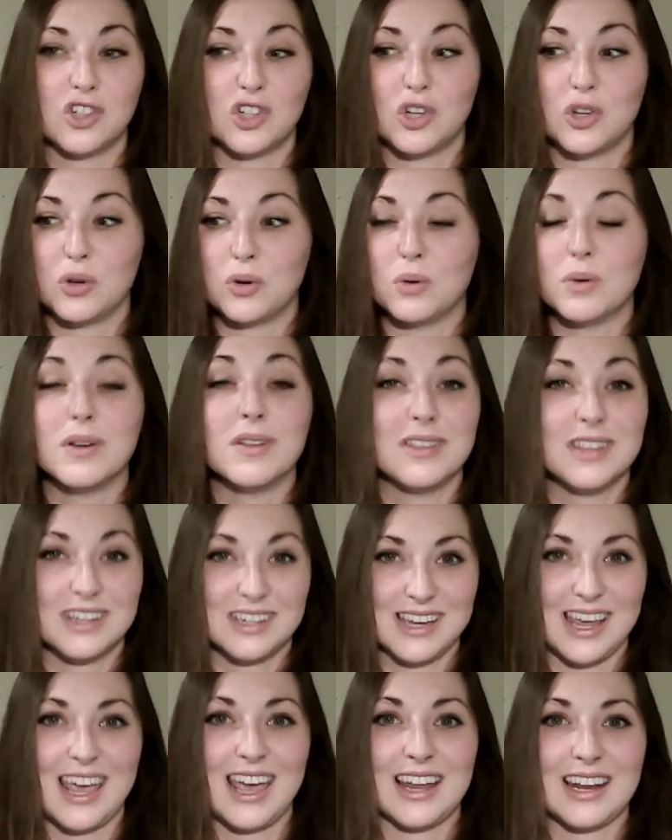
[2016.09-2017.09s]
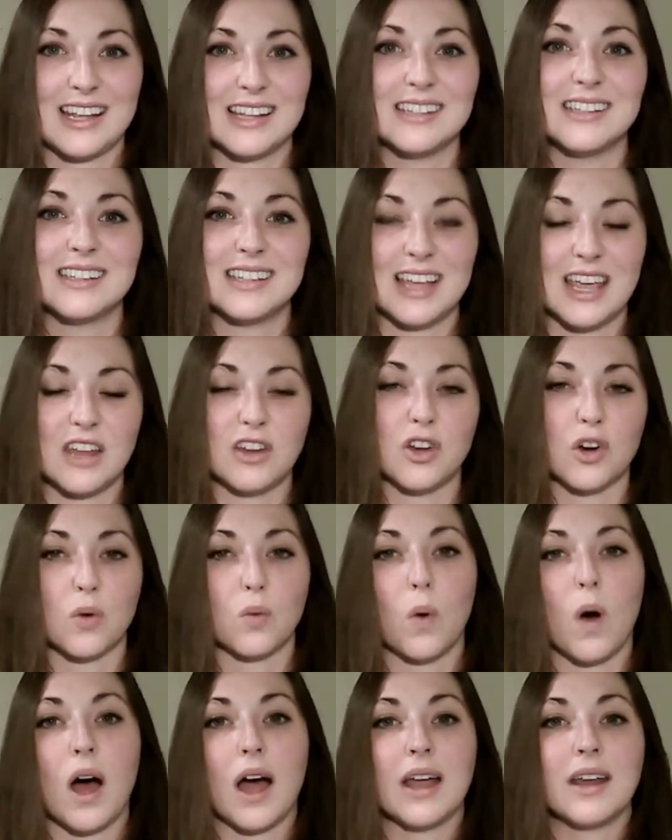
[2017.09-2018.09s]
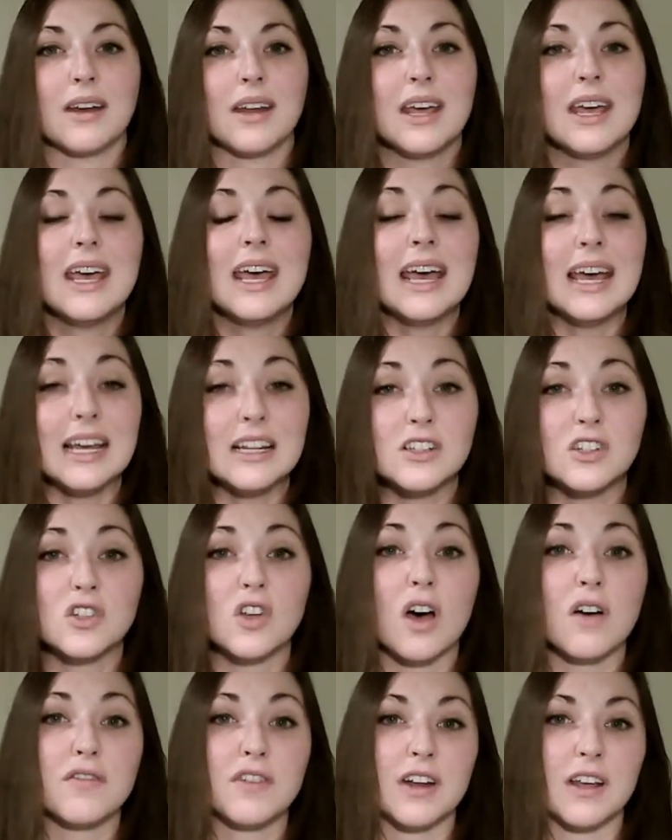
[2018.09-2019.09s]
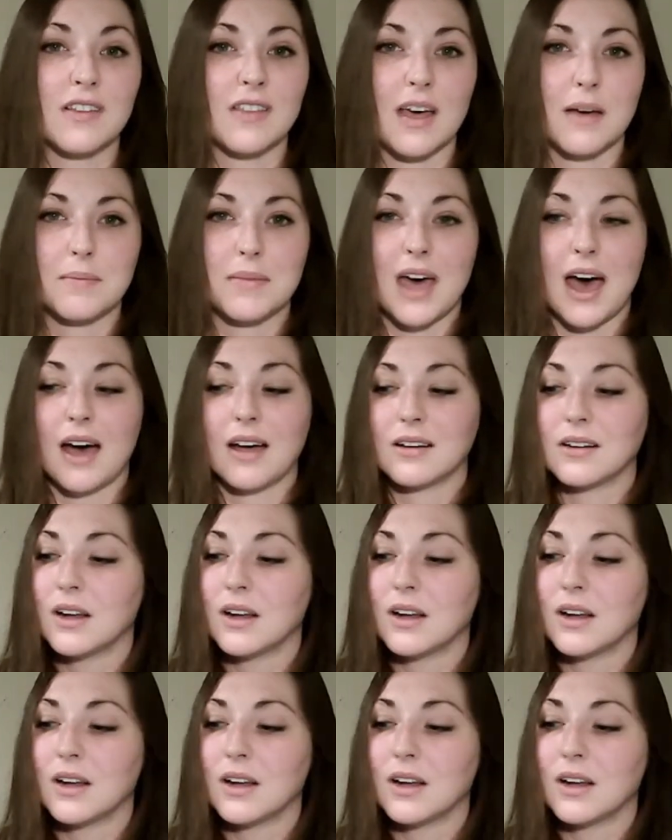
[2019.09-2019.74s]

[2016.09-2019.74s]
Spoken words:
to the tannins in your wine. It's softening them that.